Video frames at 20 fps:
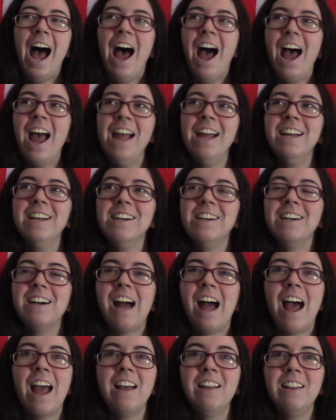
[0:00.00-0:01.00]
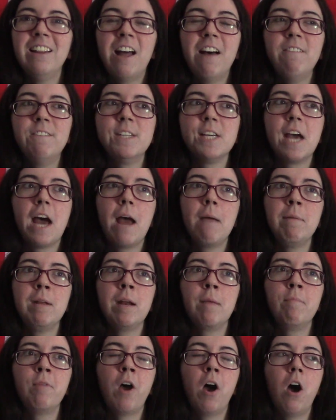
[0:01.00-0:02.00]
I I loved it. I mean,
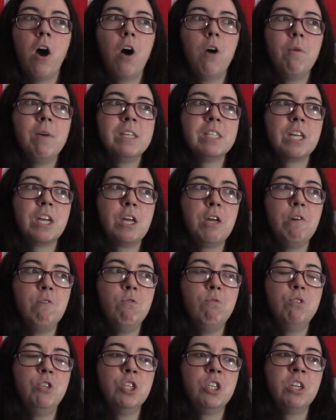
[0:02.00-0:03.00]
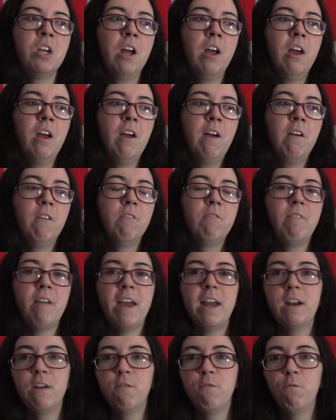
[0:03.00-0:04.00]
I'm not always a huge
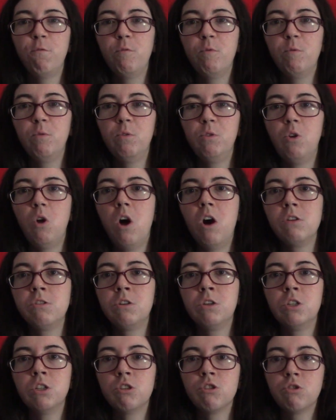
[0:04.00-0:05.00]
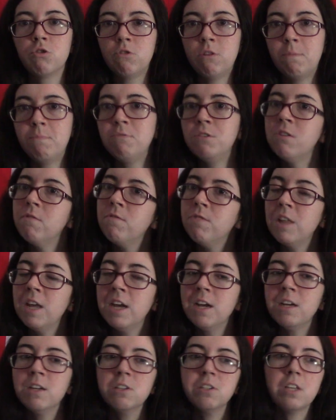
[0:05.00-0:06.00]
fan of long descriptive
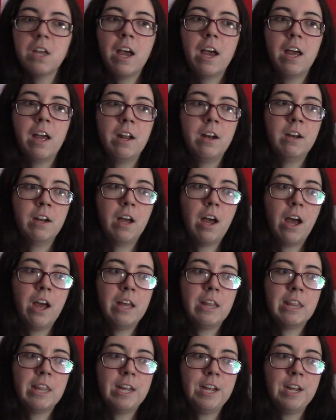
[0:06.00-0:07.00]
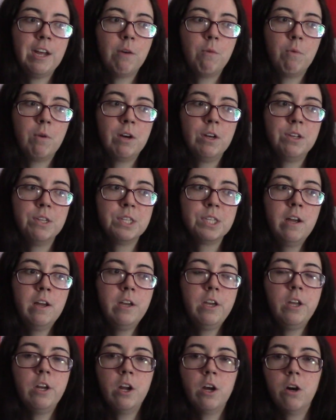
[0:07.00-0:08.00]
things, and I think it was,
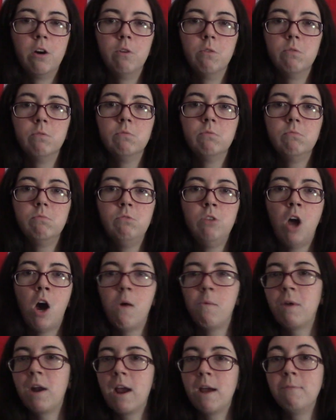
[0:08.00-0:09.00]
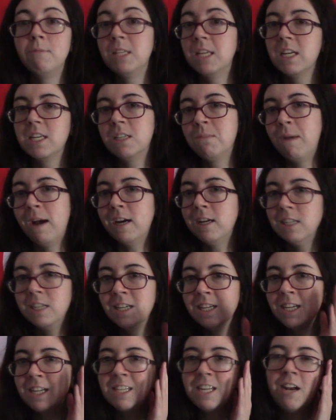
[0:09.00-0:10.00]
you know, not what I was
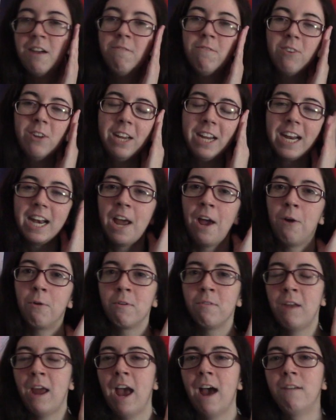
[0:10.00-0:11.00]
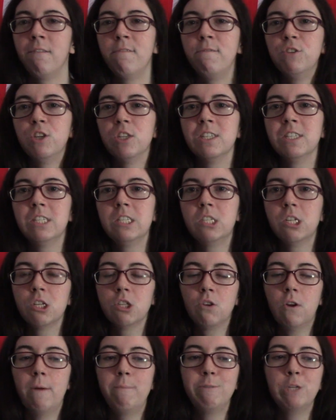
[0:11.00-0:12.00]
expecting to sit in for like an hour and a half of just
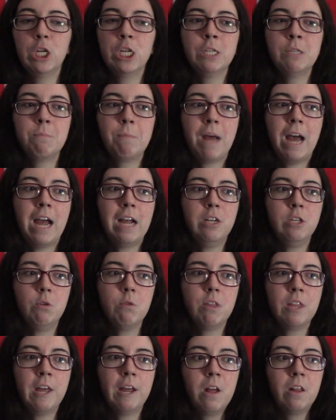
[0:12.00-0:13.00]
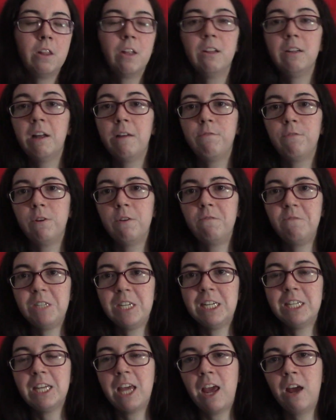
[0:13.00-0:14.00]
descriptions, but I do think the level of
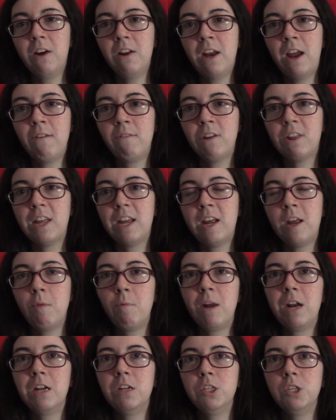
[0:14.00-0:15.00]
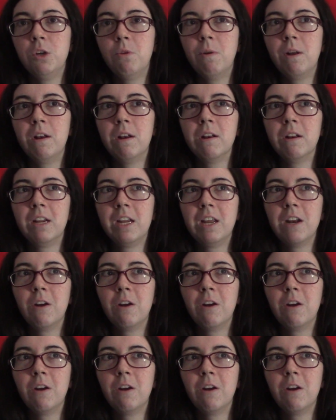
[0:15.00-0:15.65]
detail and everything he went into and, you